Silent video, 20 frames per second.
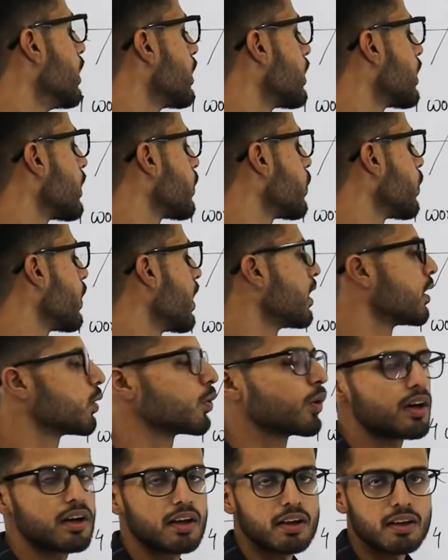require
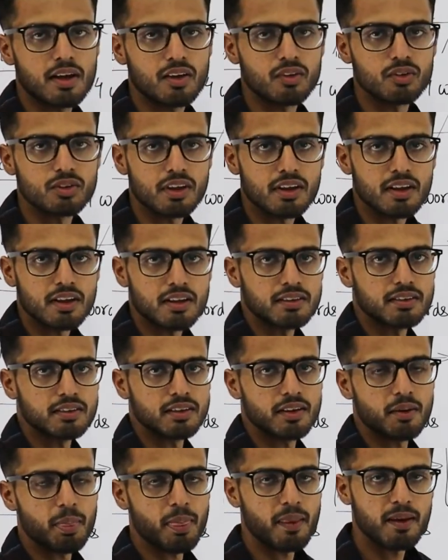20
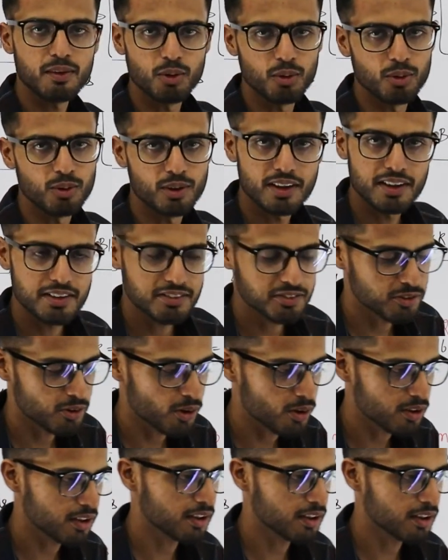nanoseconds. No, it's not